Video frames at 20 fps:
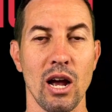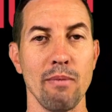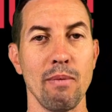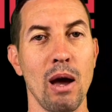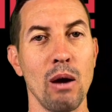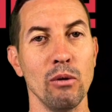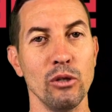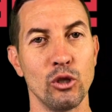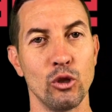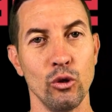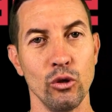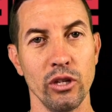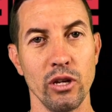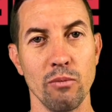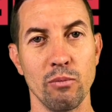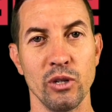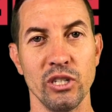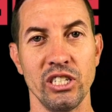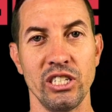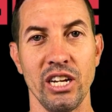I would truly
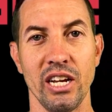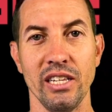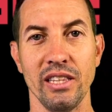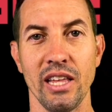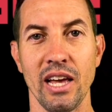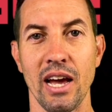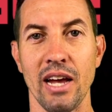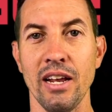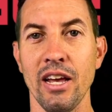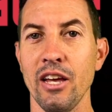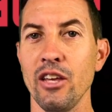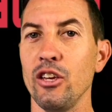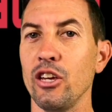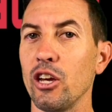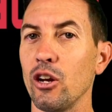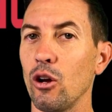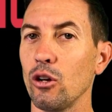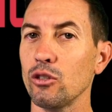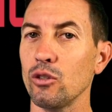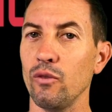appreciate that. You can
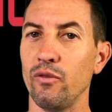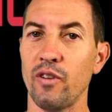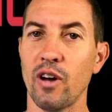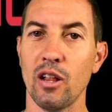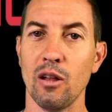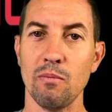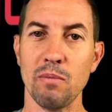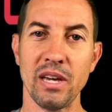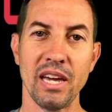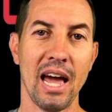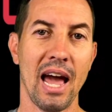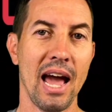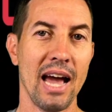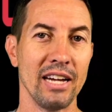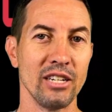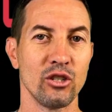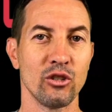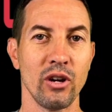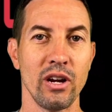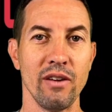also follow me at
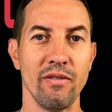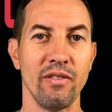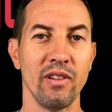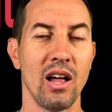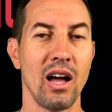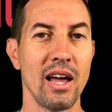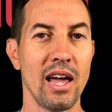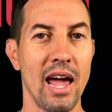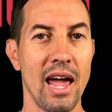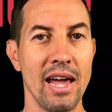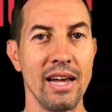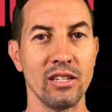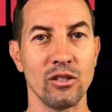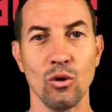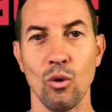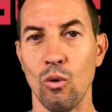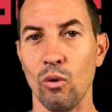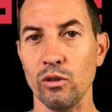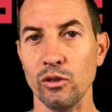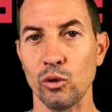TradeFly8
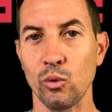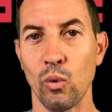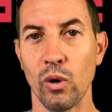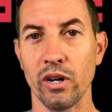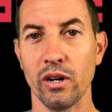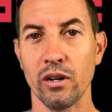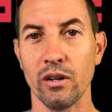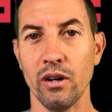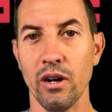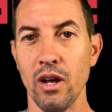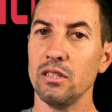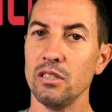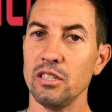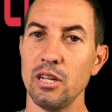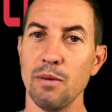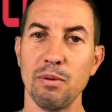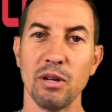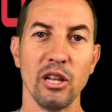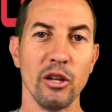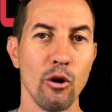on Twitter.
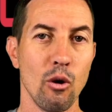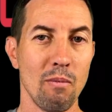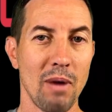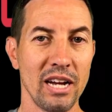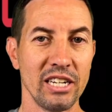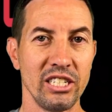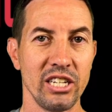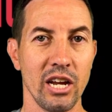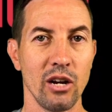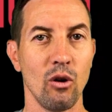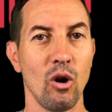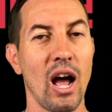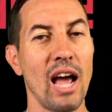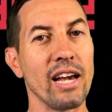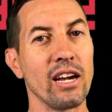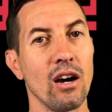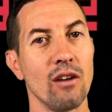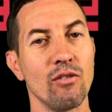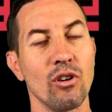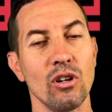Typically on my channel, I
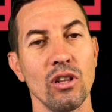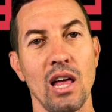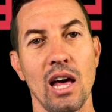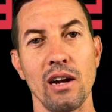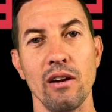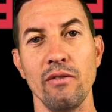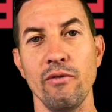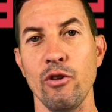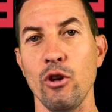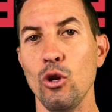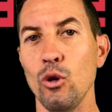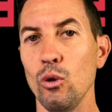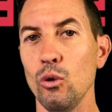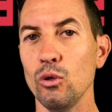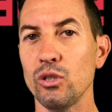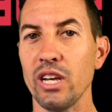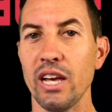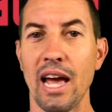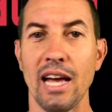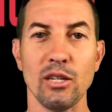cover a lot of news
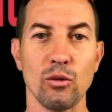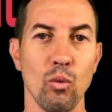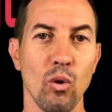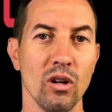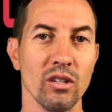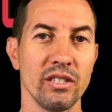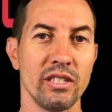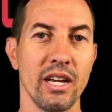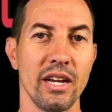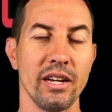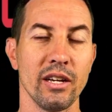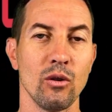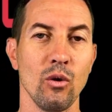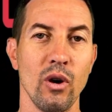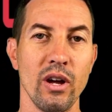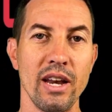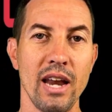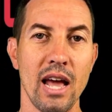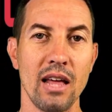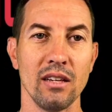as well as technical
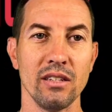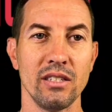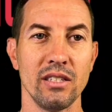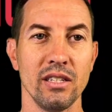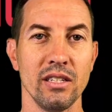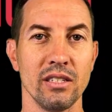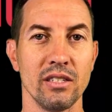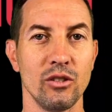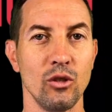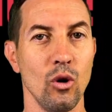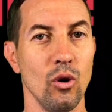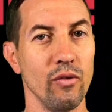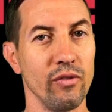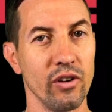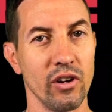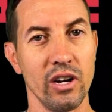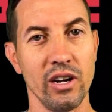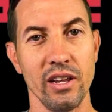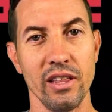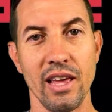analysis. So if you're
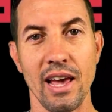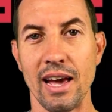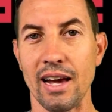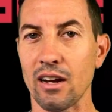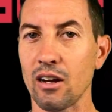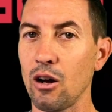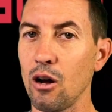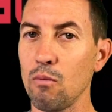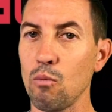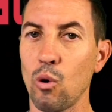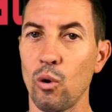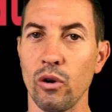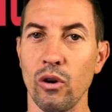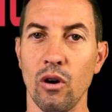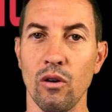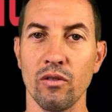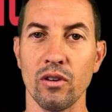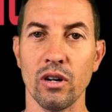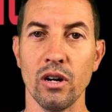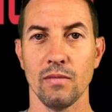into that, come on
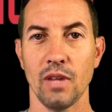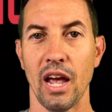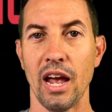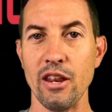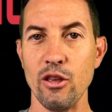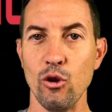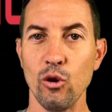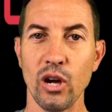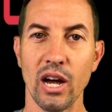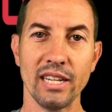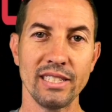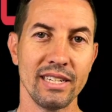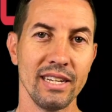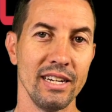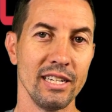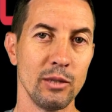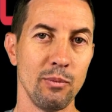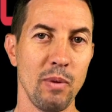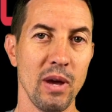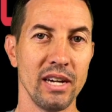over. And you guys can
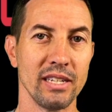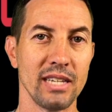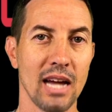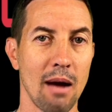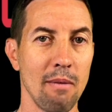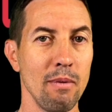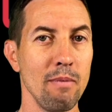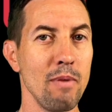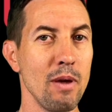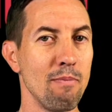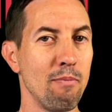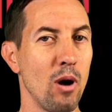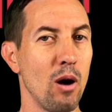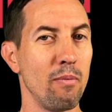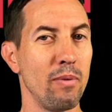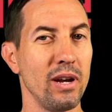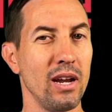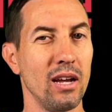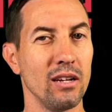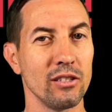expect I'm going to be
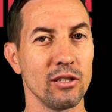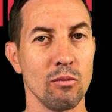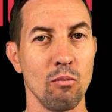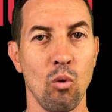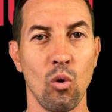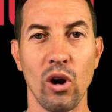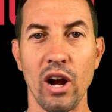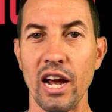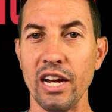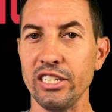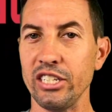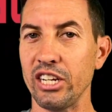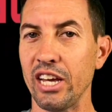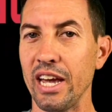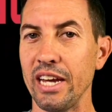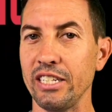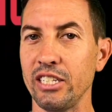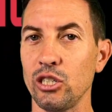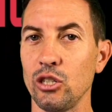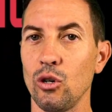pumping out some more
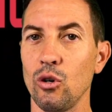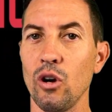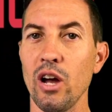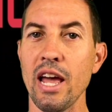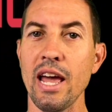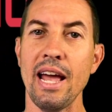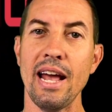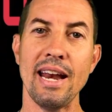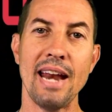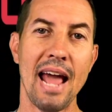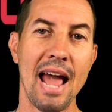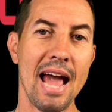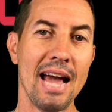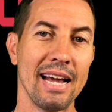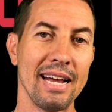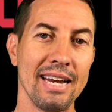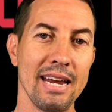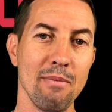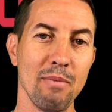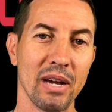educational and
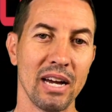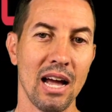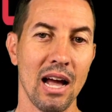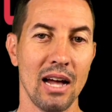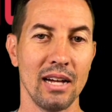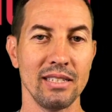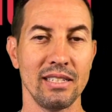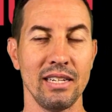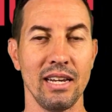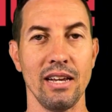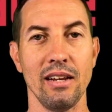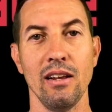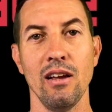academic content